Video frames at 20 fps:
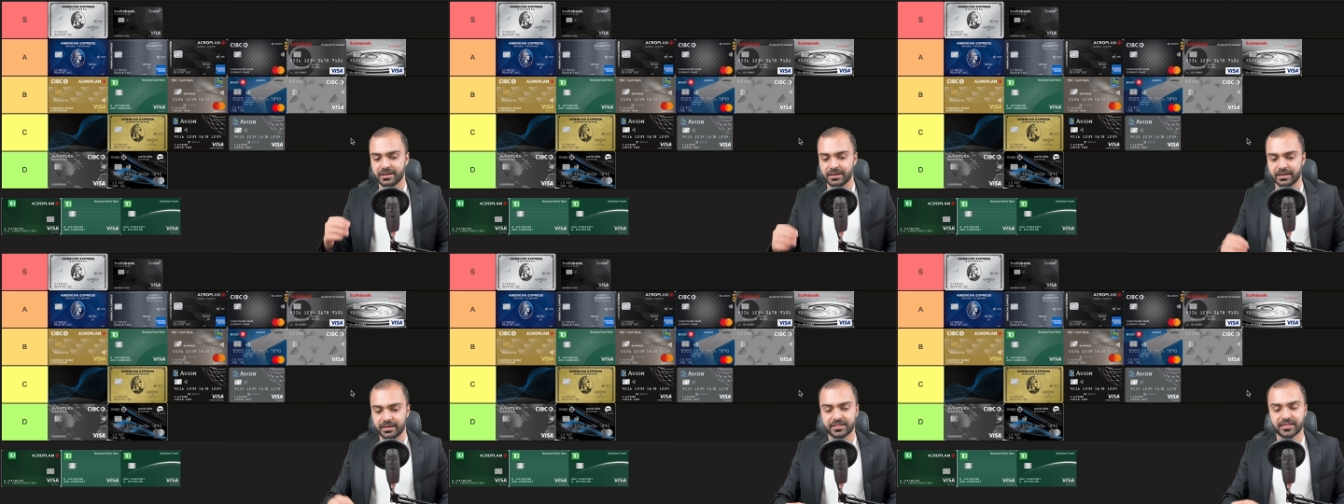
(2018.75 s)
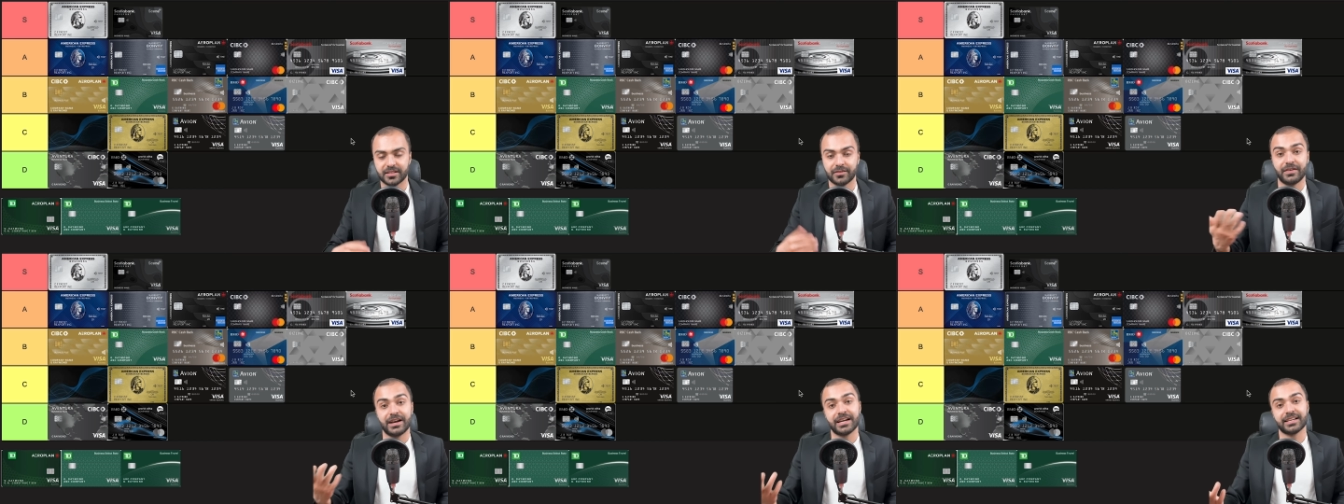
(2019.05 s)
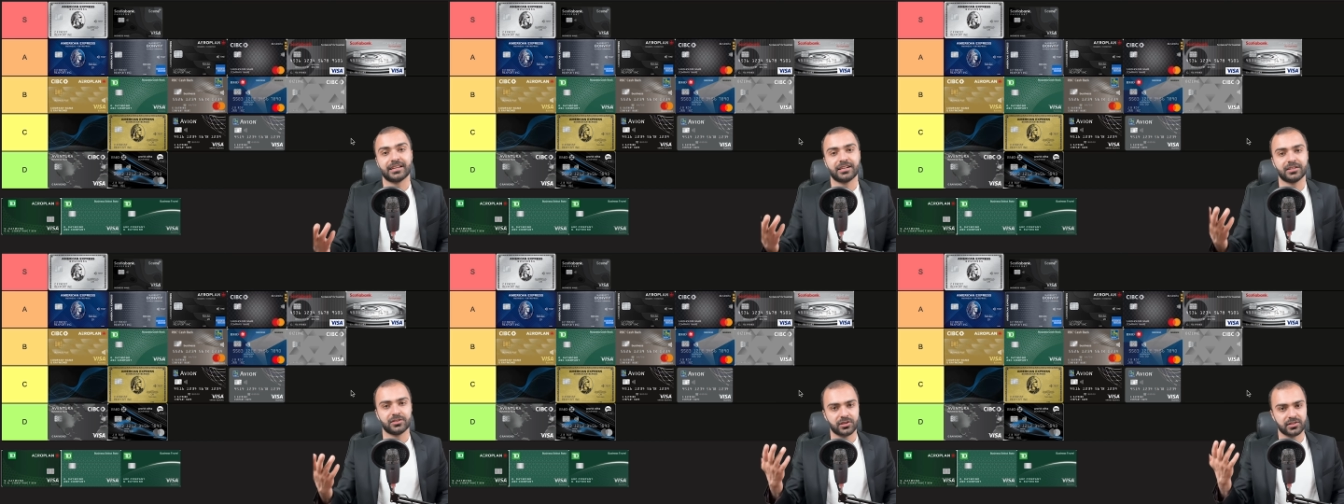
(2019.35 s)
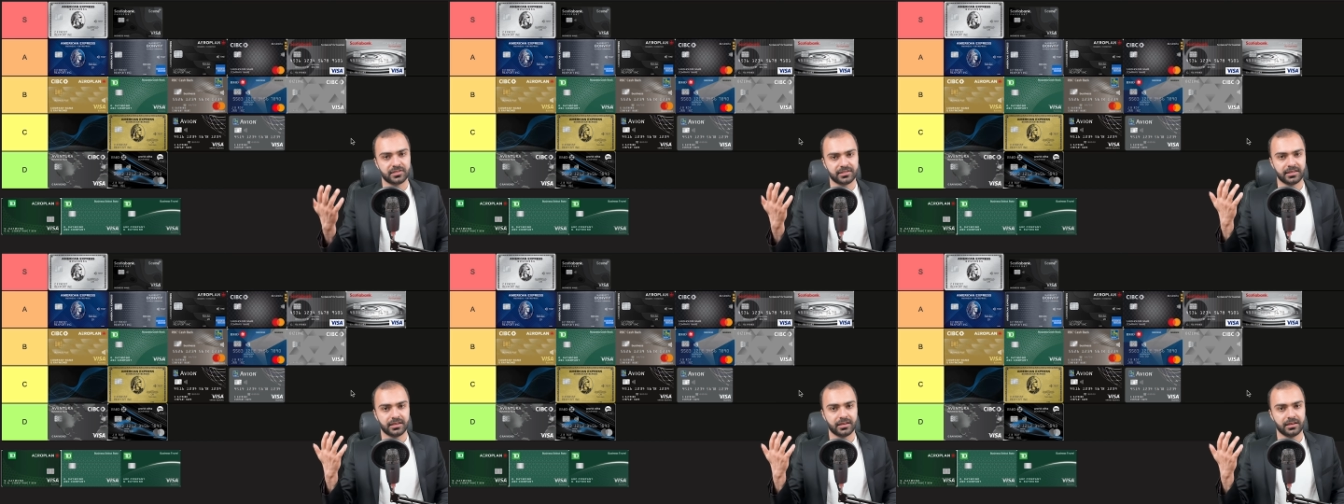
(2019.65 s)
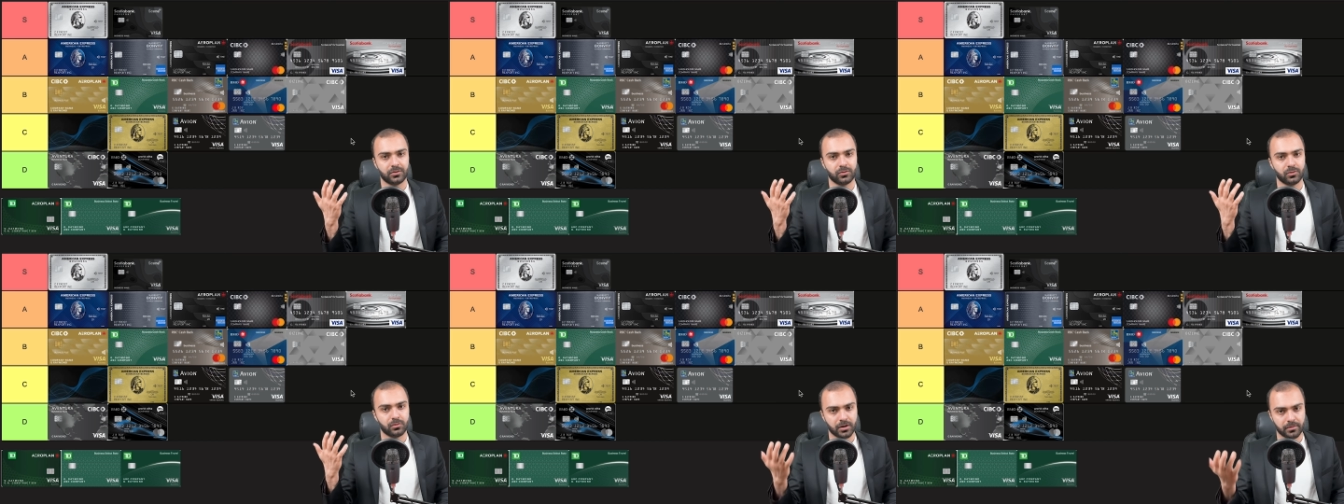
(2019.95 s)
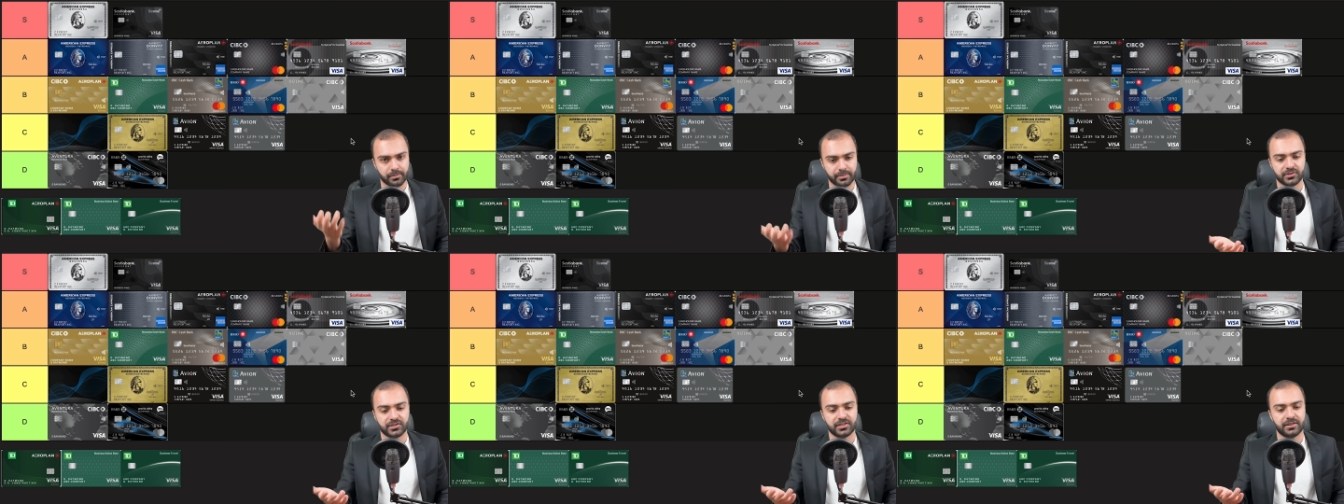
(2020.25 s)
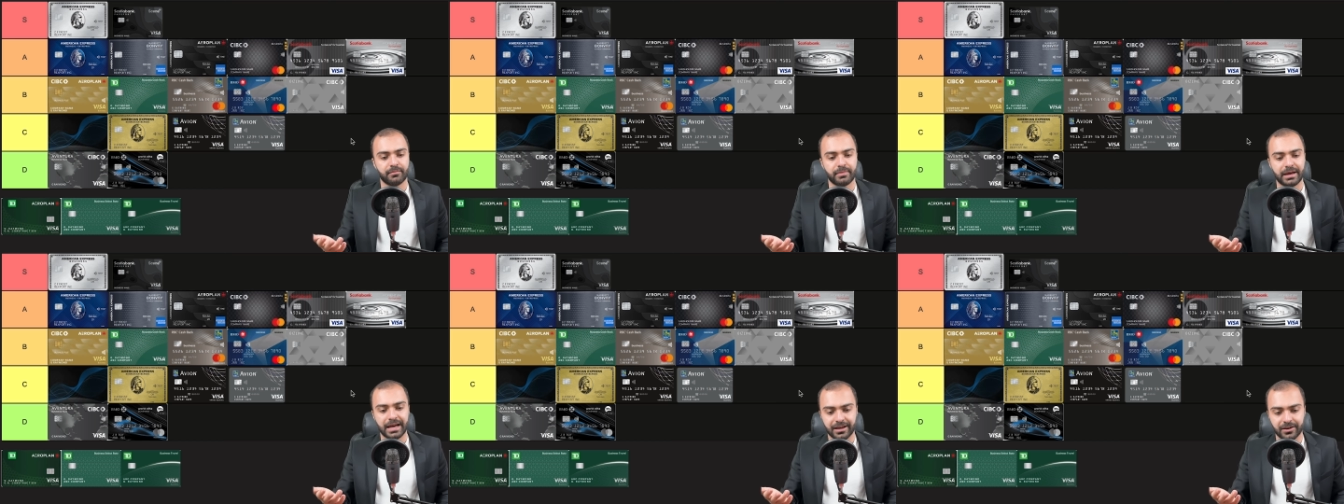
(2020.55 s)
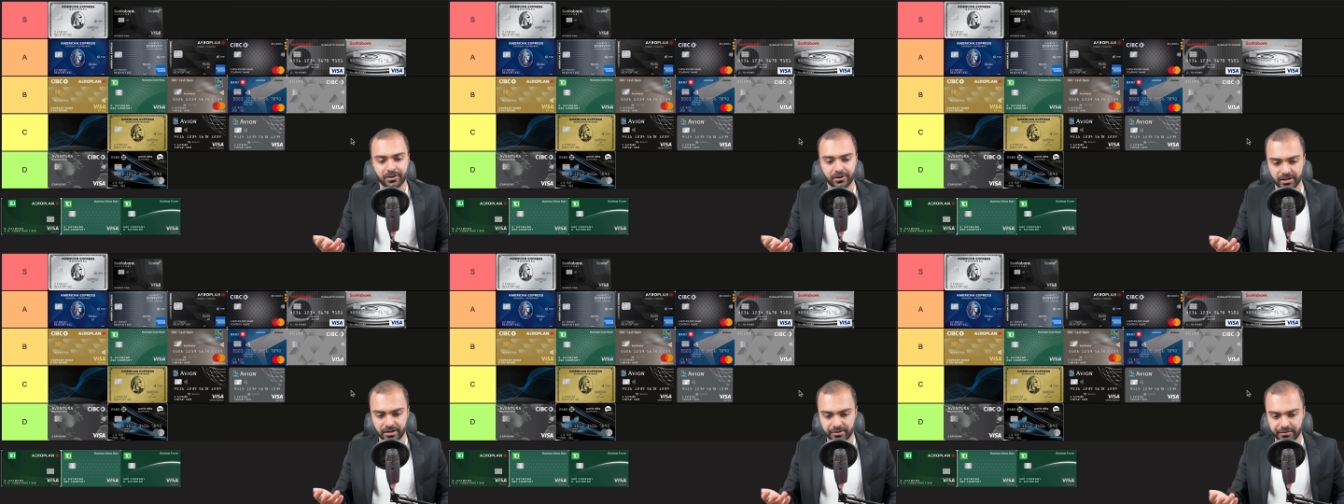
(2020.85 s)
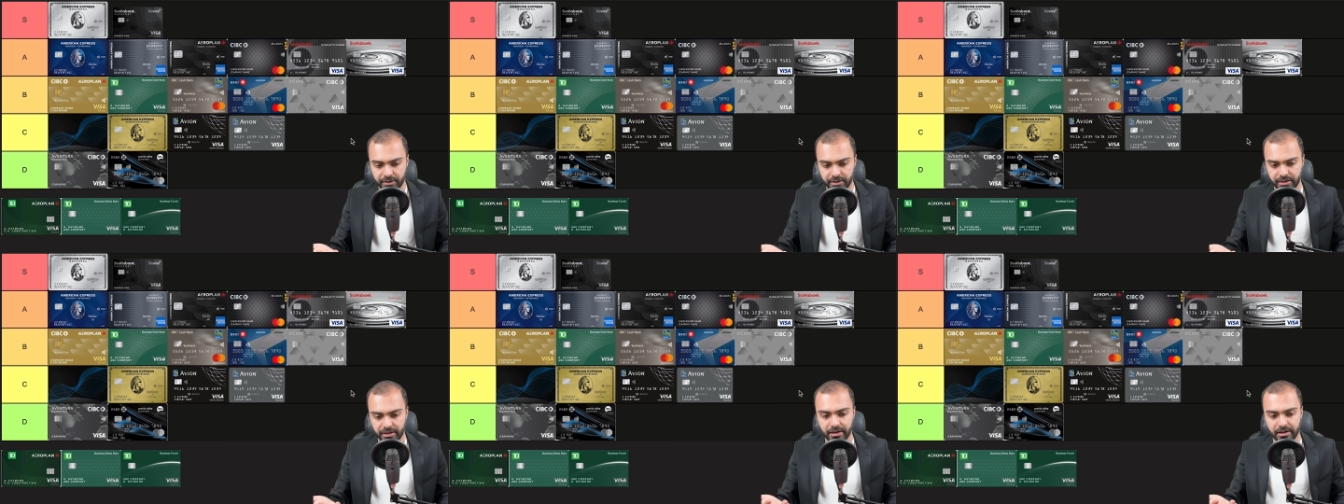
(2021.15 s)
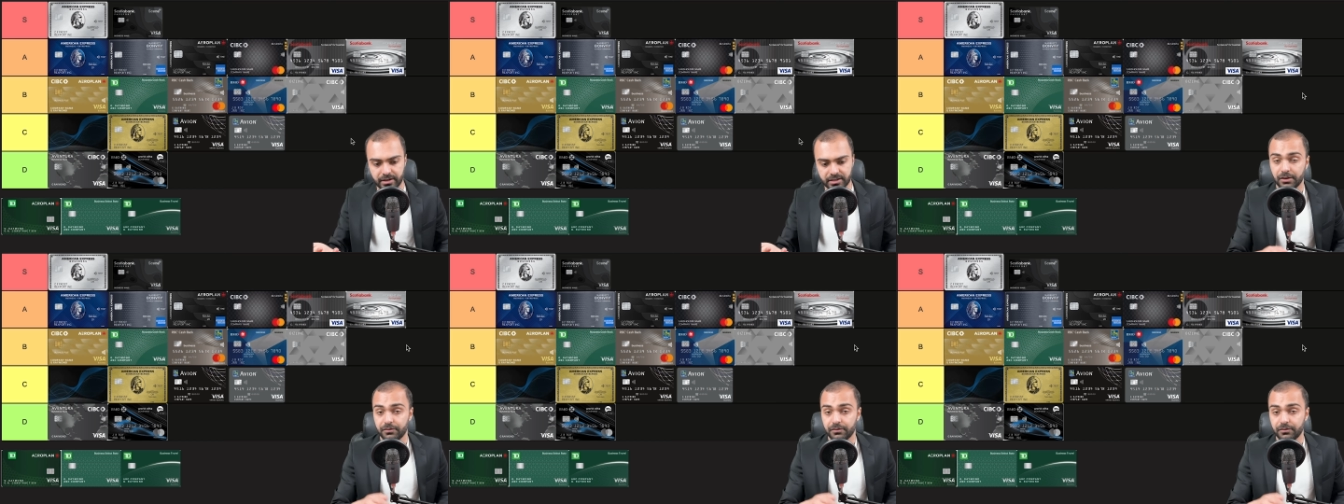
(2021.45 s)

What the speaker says: is the fact that it doesn't get you 1% back on everything else.